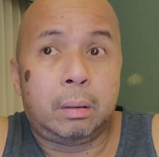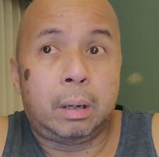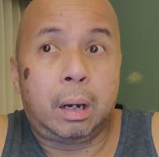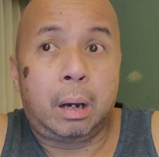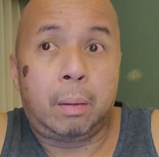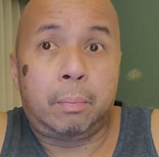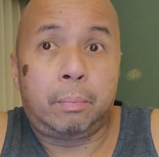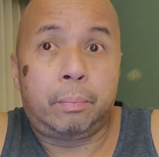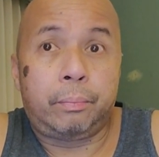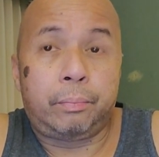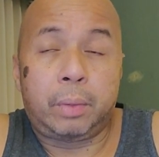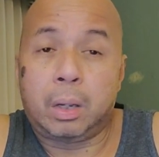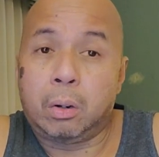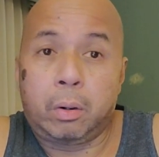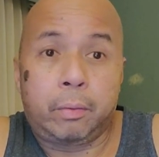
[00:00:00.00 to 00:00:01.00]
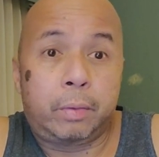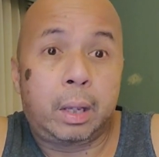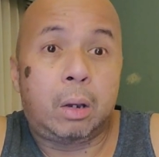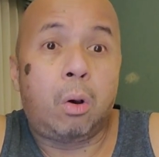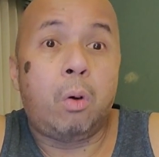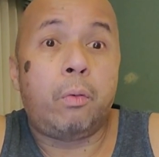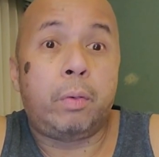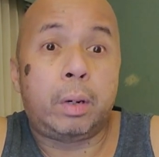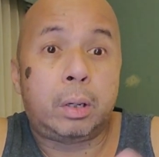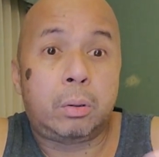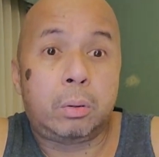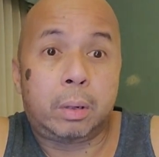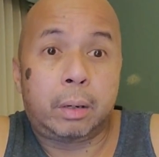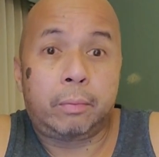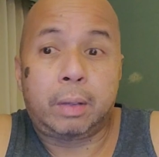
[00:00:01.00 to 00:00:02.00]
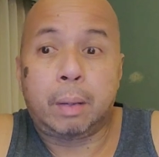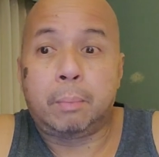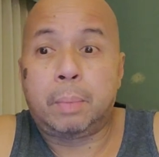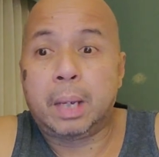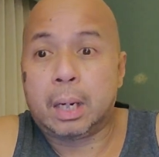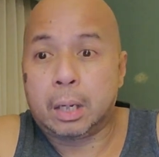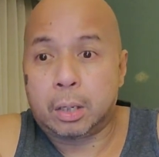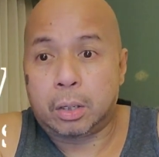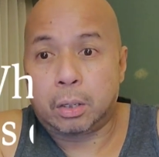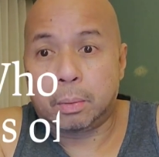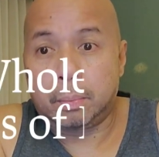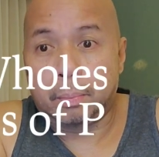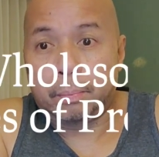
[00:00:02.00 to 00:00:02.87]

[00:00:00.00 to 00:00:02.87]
if they overdo it, if they binge.